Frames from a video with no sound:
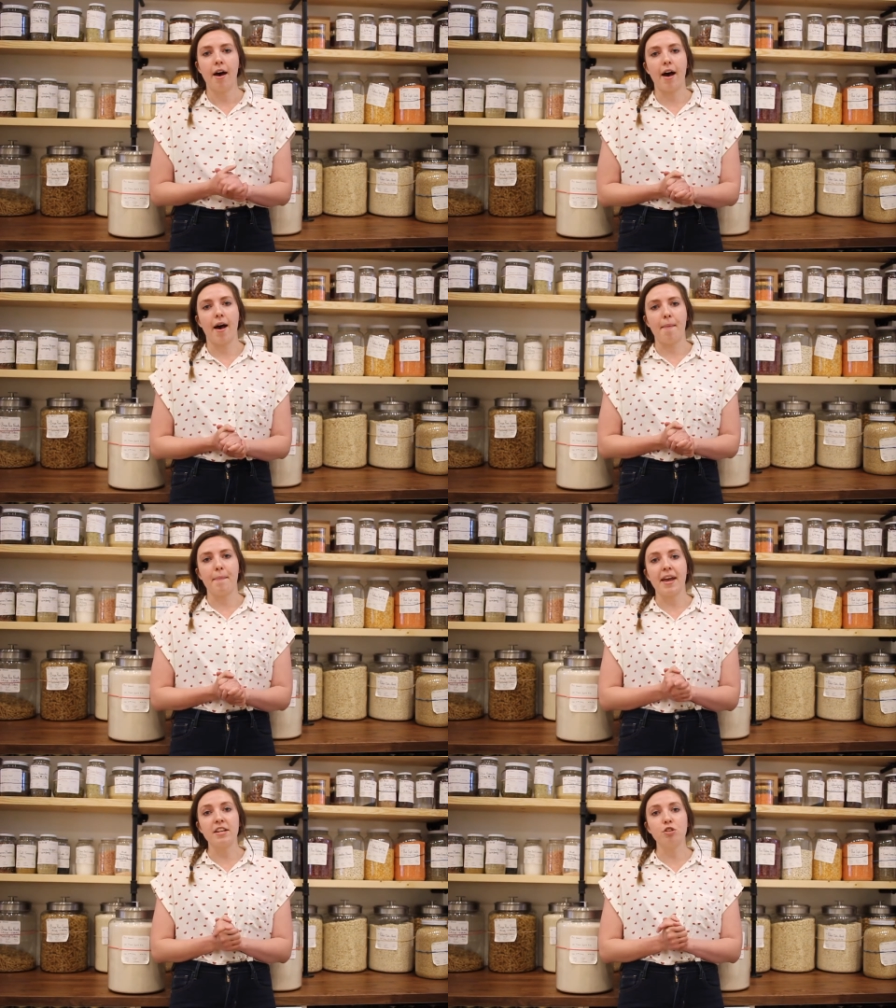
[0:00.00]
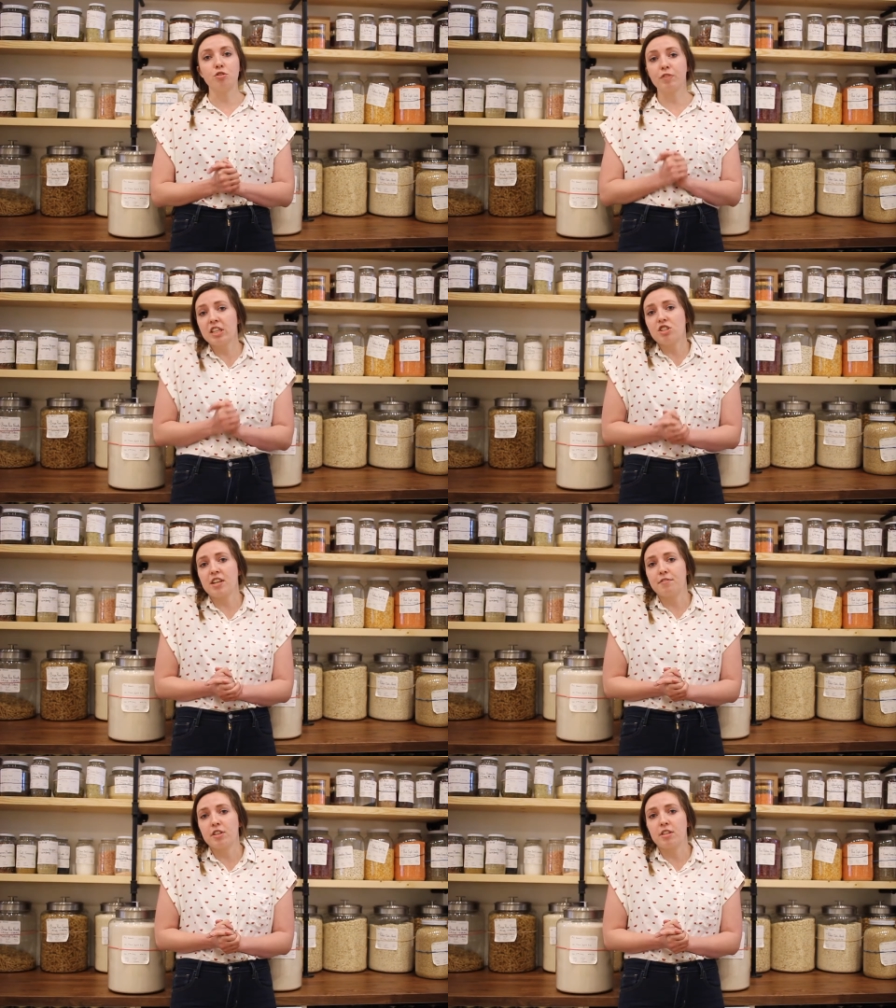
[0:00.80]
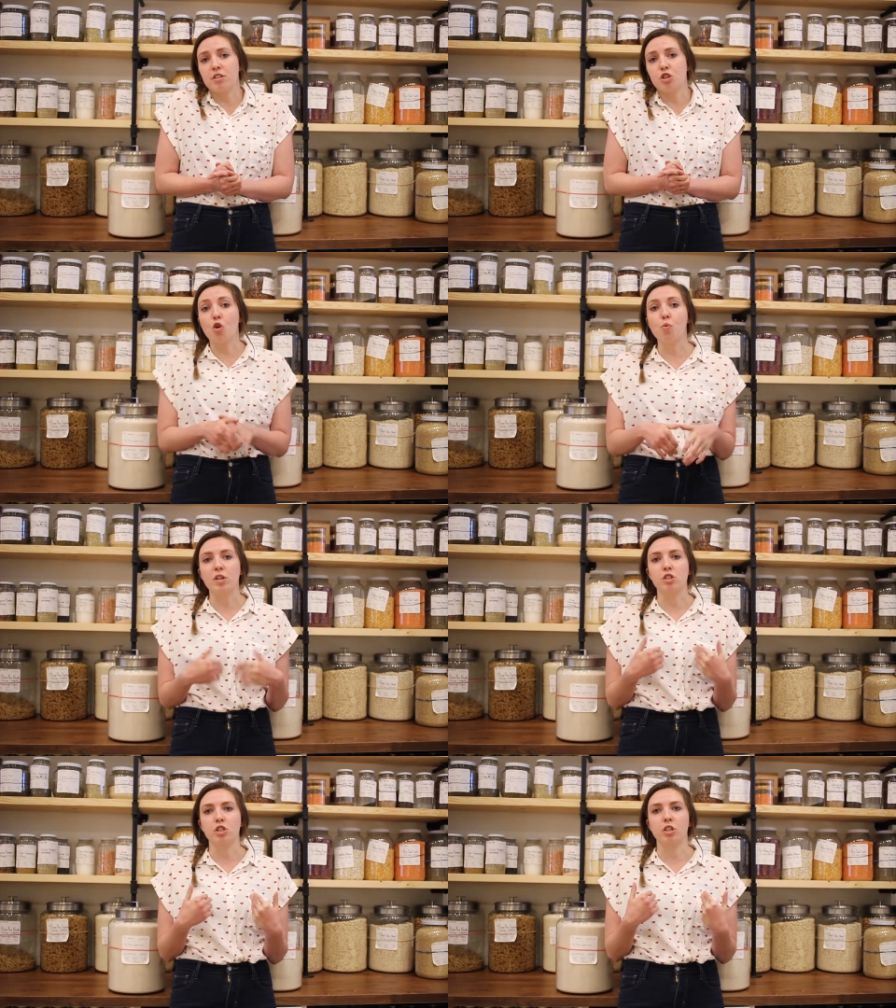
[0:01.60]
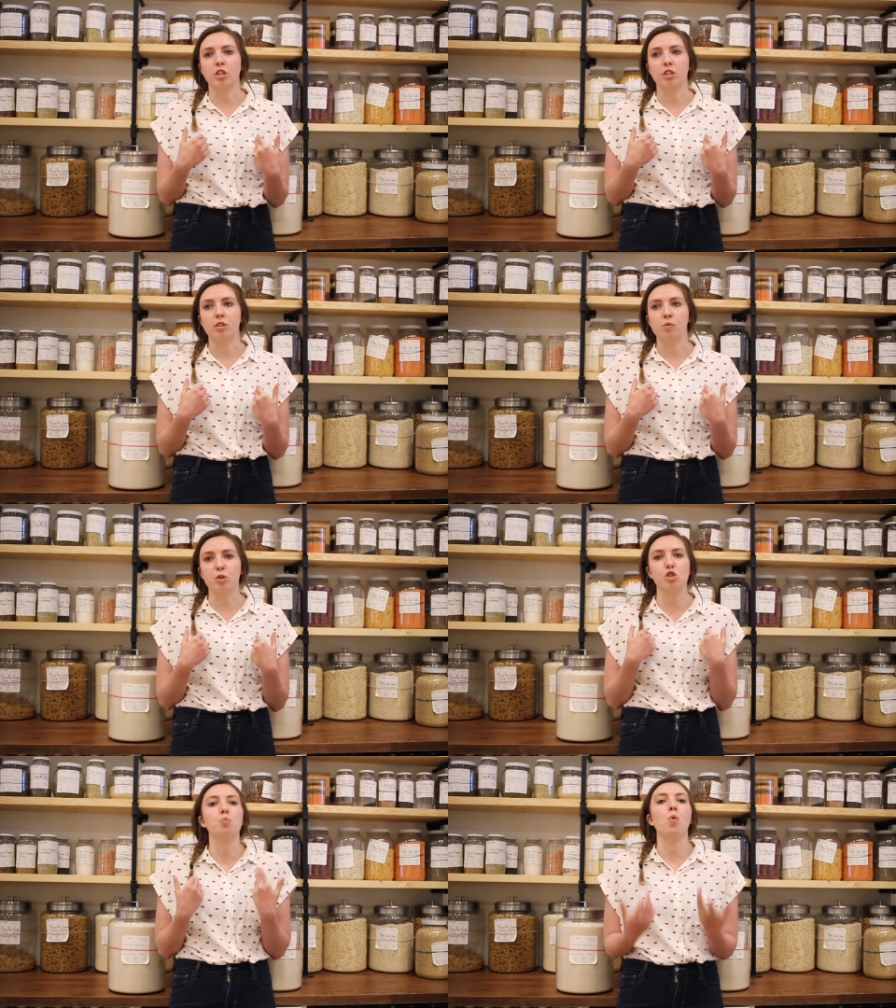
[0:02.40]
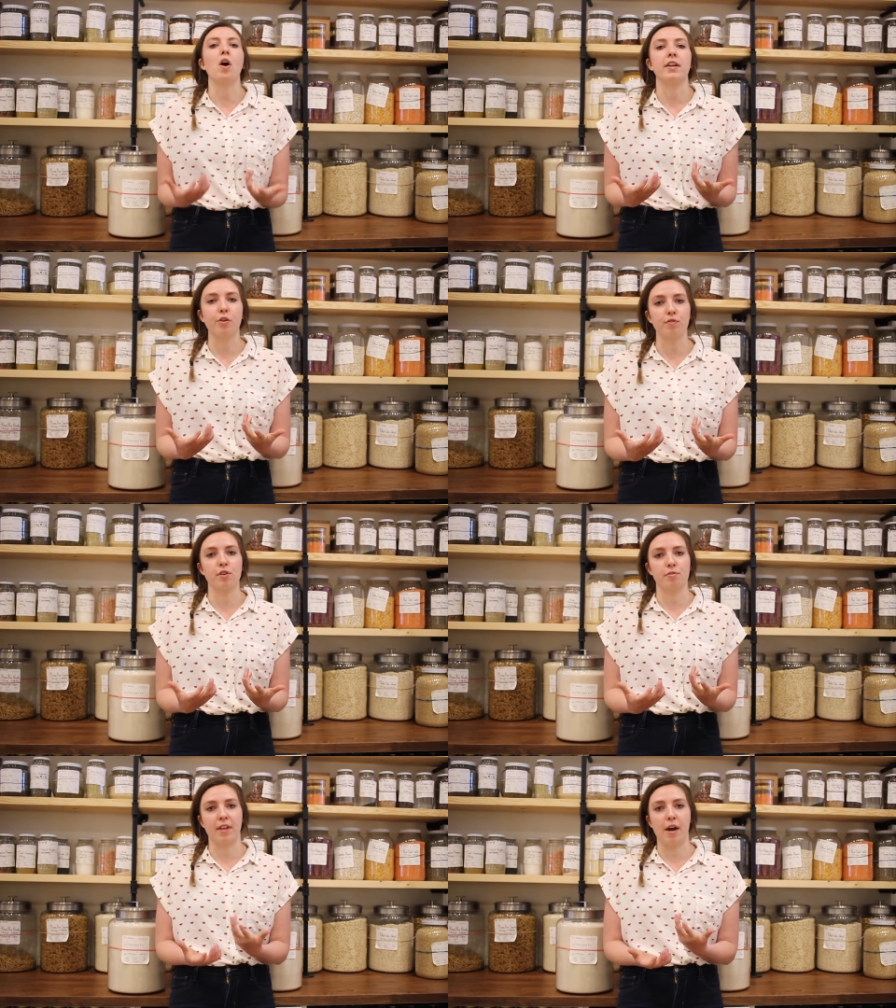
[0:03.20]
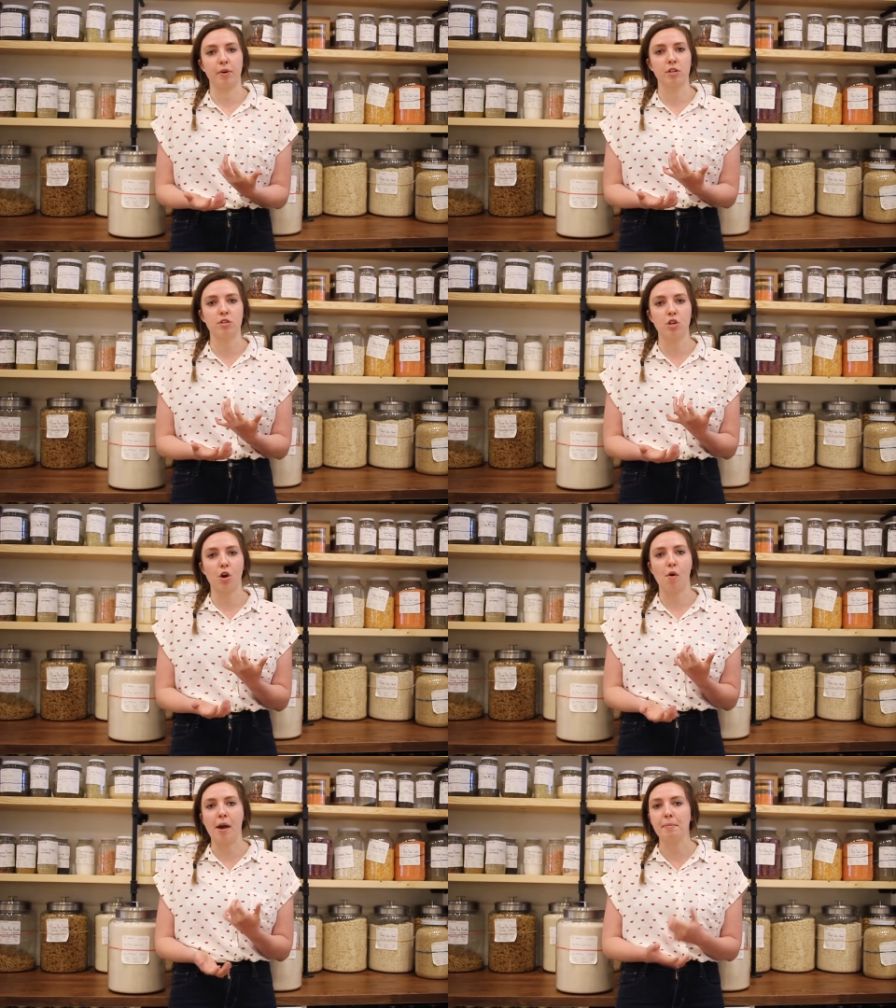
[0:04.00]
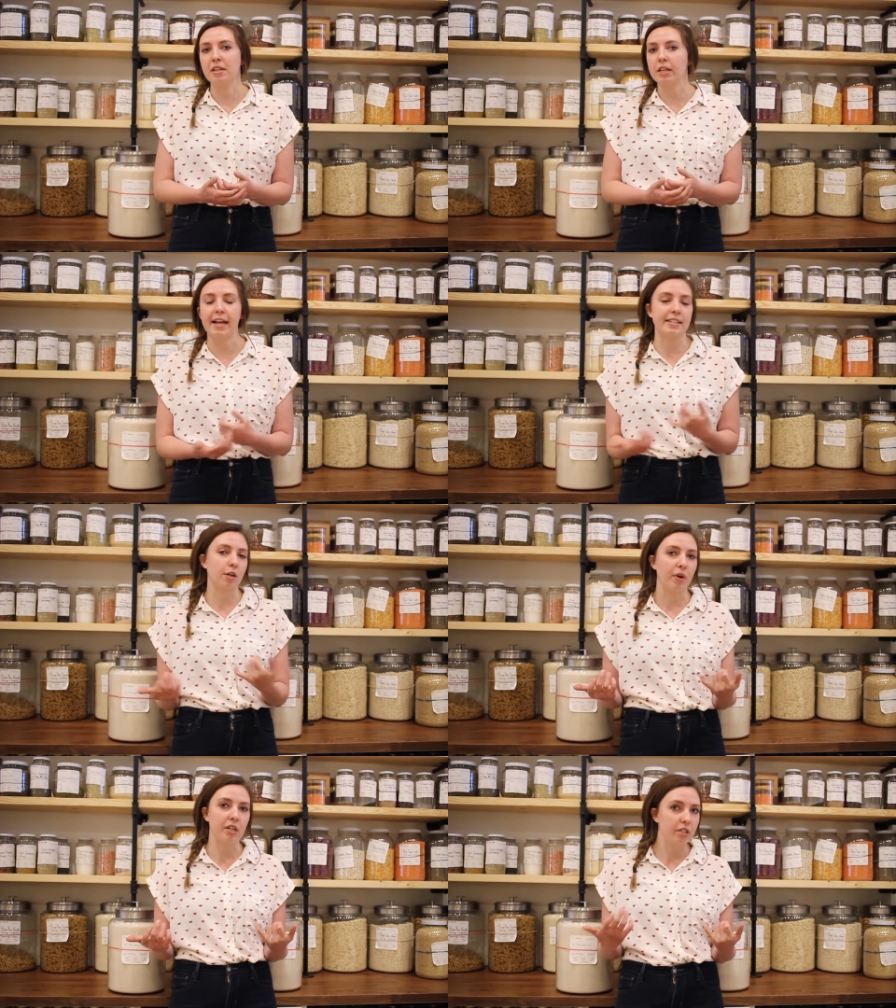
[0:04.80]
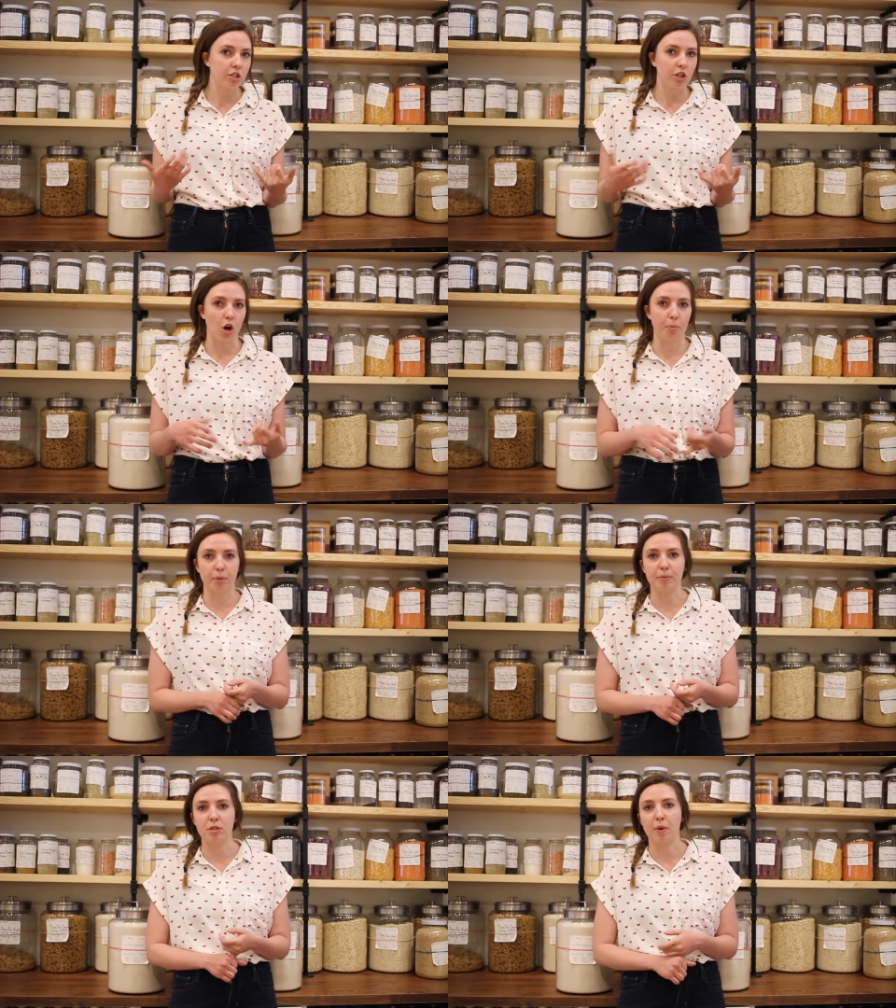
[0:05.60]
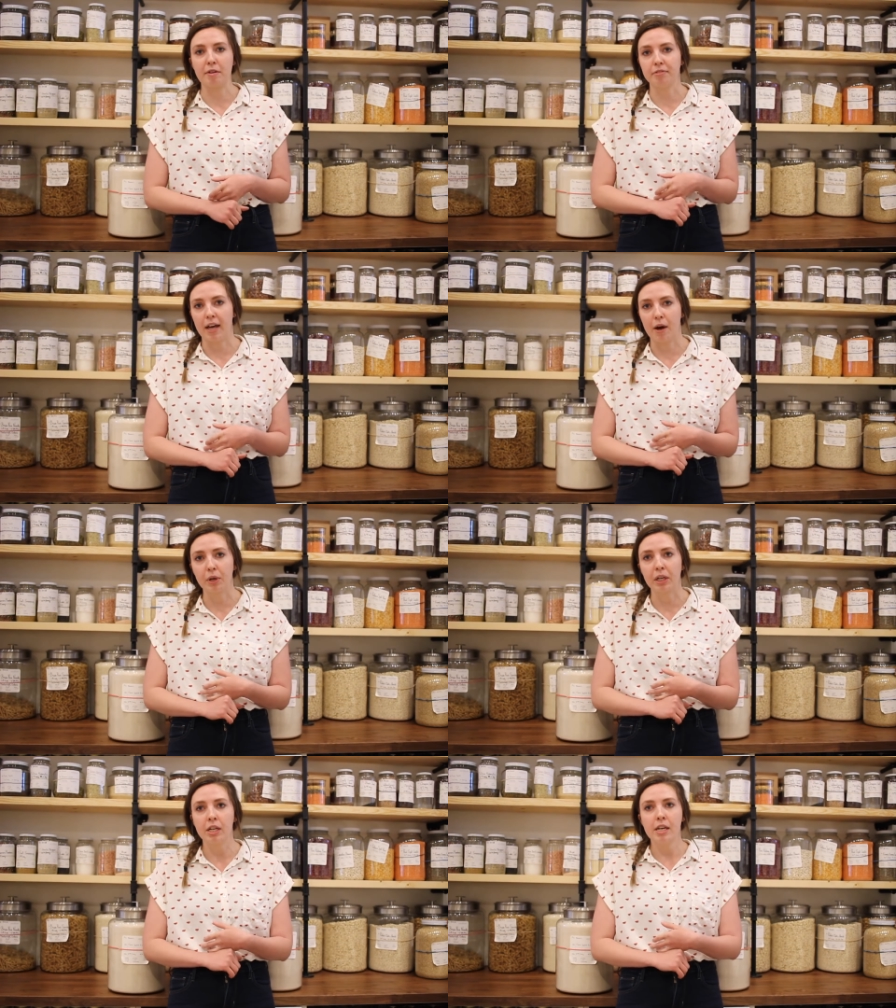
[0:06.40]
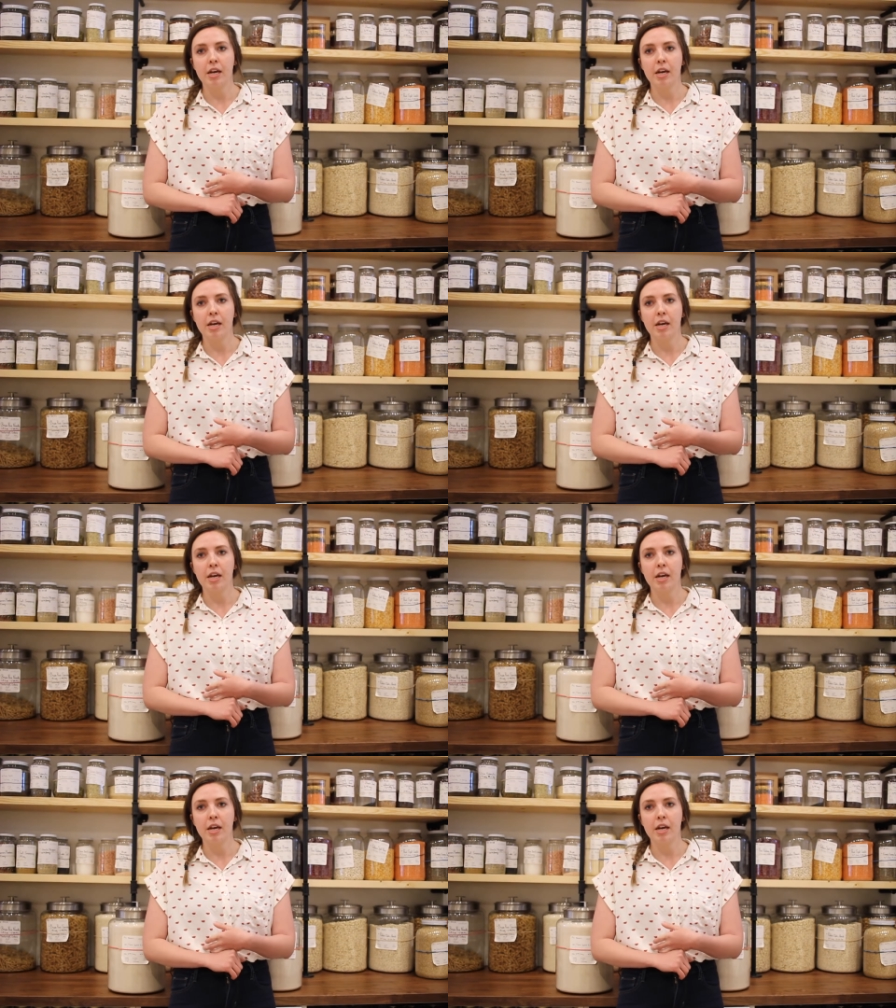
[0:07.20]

And you really just have to know what you want out of your flour. So I mean, the classic one is your all-purpose white flour,